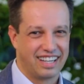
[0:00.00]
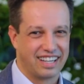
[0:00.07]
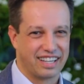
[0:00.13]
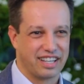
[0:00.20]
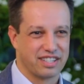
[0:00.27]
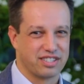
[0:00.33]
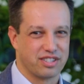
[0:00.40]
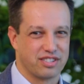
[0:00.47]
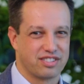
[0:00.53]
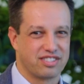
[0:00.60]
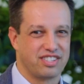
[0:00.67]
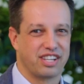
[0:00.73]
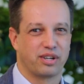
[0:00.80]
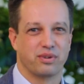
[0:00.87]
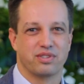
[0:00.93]
I guess it's
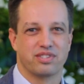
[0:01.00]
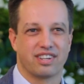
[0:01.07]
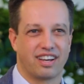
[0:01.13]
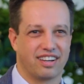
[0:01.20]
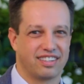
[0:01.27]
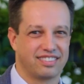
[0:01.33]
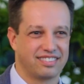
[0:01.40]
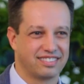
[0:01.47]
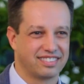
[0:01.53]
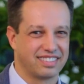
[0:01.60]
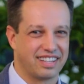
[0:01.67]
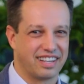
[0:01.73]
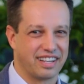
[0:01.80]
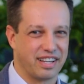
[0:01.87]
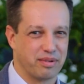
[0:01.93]
secret's out.
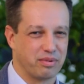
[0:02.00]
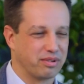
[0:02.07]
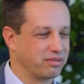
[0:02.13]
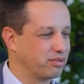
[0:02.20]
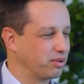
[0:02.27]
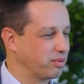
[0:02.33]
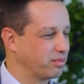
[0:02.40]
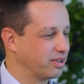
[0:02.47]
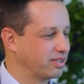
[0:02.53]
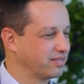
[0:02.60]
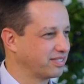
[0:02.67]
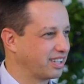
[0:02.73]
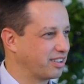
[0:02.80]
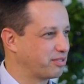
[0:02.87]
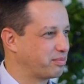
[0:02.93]
I am a former
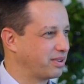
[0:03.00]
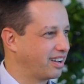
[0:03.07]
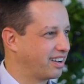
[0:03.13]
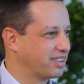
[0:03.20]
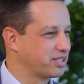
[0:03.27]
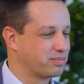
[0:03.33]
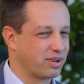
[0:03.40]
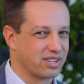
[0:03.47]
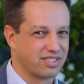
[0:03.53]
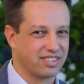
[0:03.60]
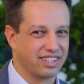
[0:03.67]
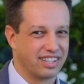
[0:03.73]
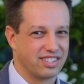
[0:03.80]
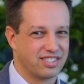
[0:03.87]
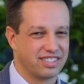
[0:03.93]
FBI
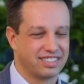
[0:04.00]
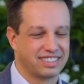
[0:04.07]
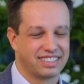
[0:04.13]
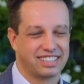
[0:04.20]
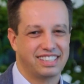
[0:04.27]
special agent,